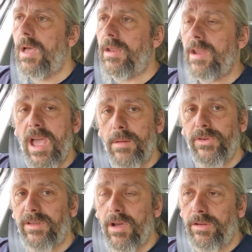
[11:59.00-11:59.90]
And now I'm
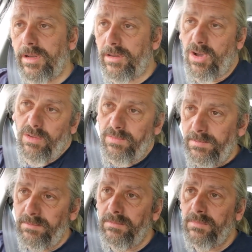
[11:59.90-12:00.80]
just going to go
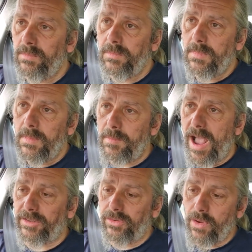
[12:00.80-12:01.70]

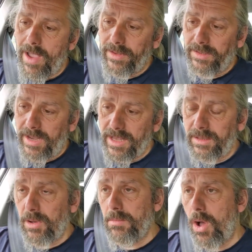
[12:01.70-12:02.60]
back to driving
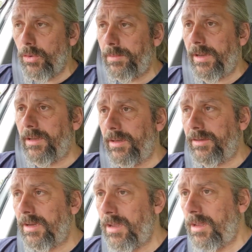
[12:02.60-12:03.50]
sensible mode because